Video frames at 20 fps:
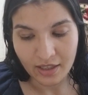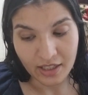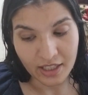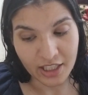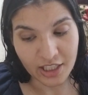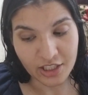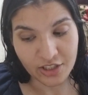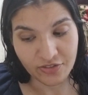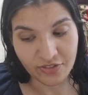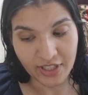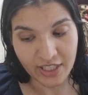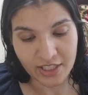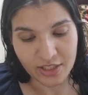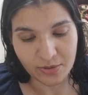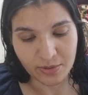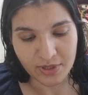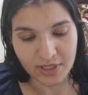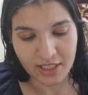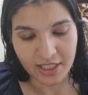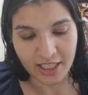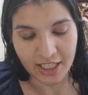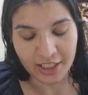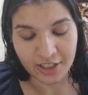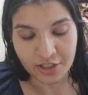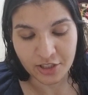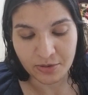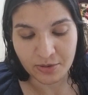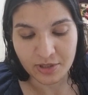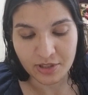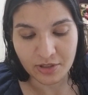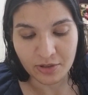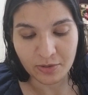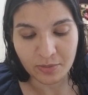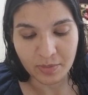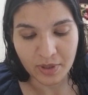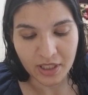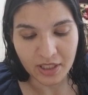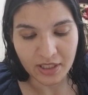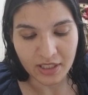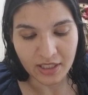Each face was attached to its own
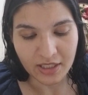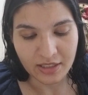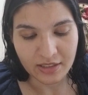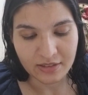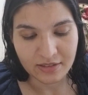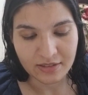body.